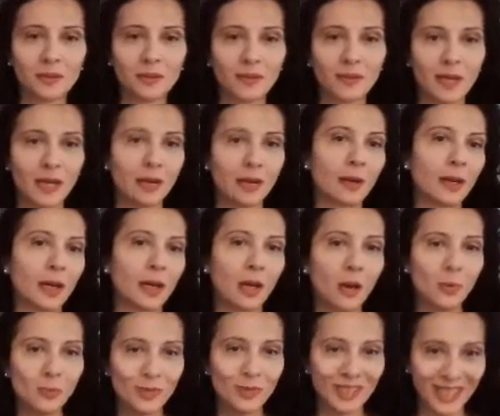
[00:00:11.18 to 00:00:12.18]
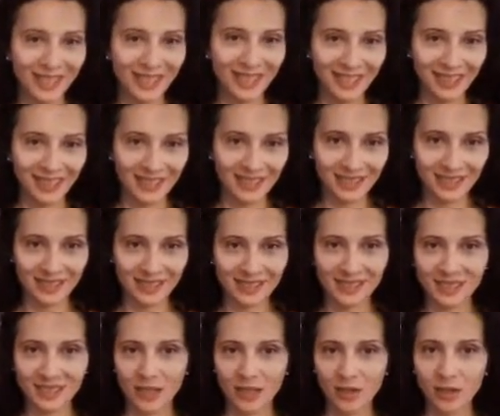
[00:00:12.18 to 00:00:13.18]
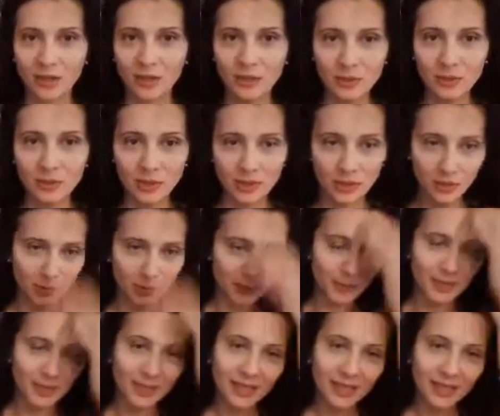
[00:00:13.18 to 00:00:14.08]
of our online lessons on YouTube.